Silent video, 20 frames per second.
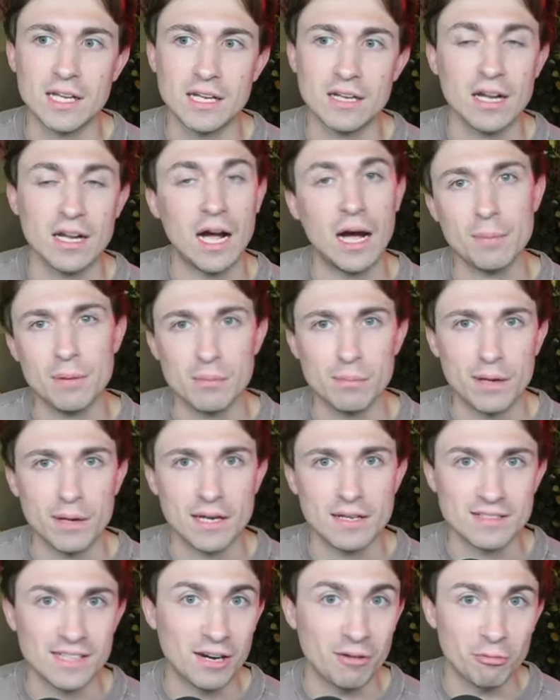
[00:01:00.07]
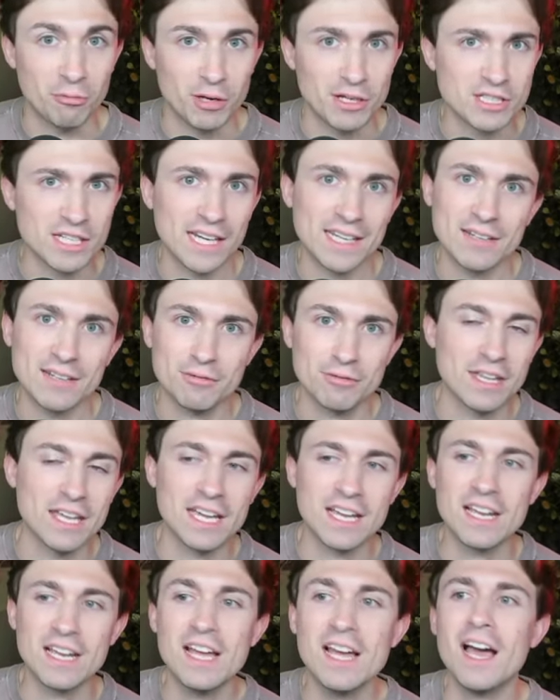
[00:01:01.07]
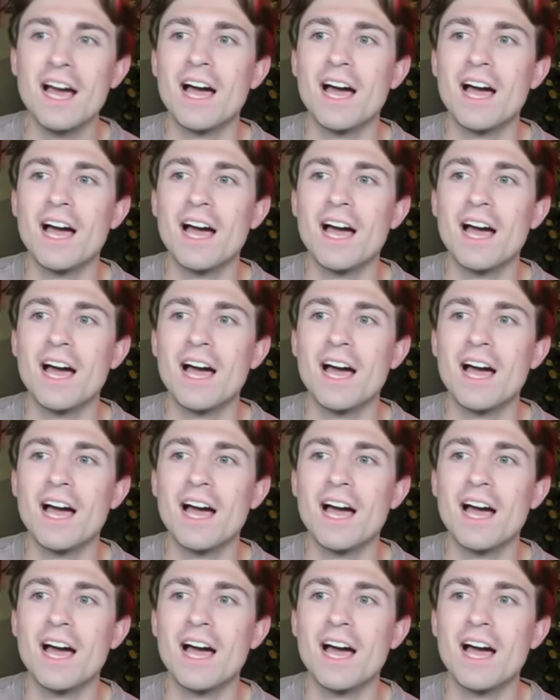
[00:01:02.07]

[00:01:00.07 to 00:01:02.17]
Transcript: copy paste, get rich kind of thing.